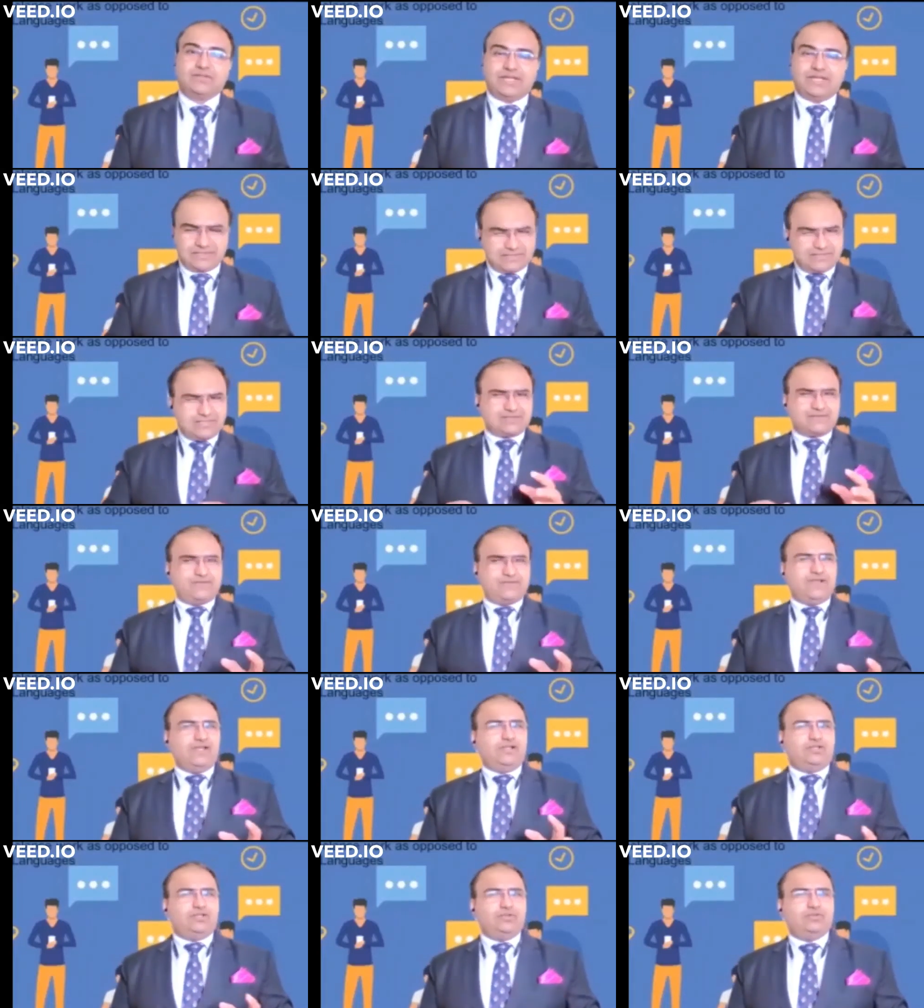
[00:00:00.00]
Does this
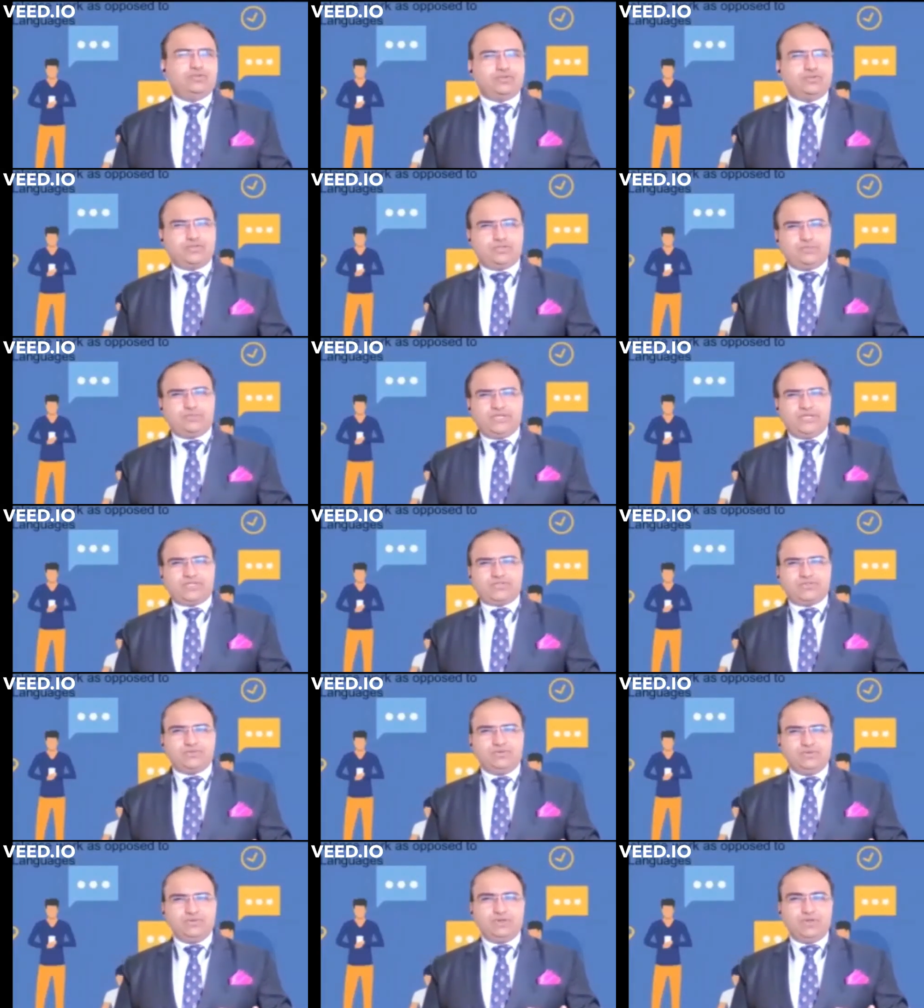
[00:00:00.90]
feel too good to be
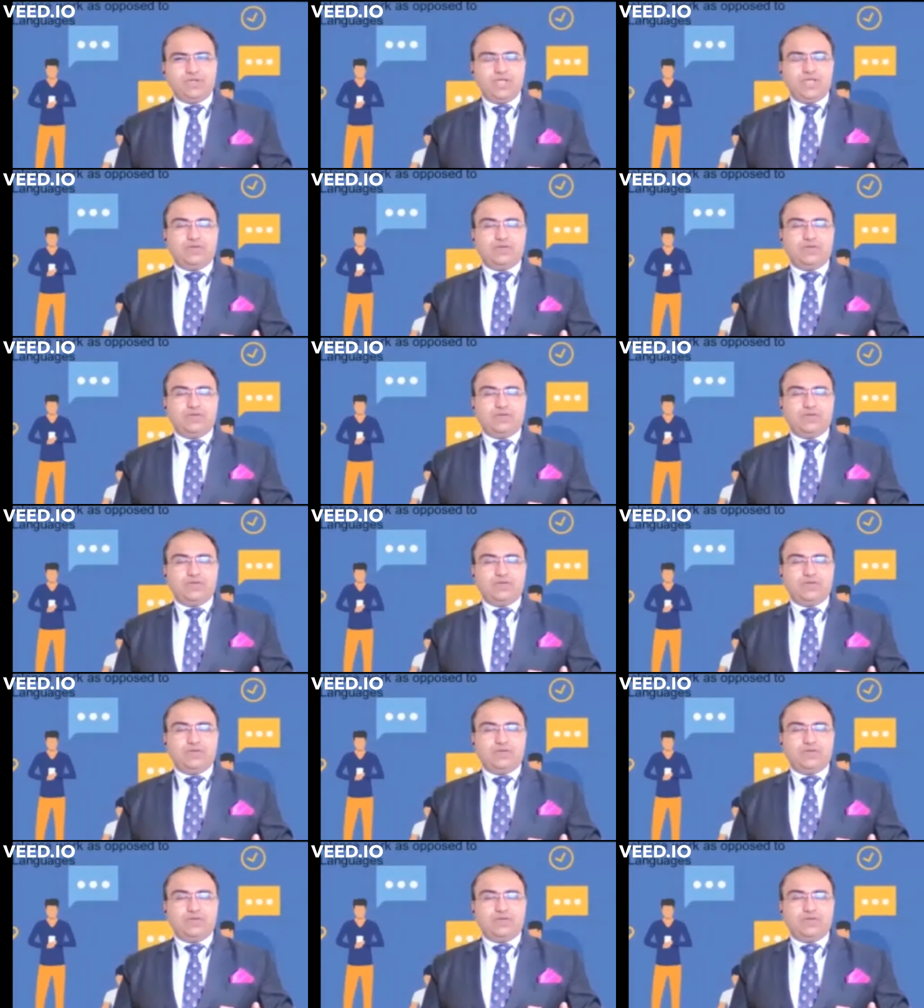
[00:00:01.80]
true?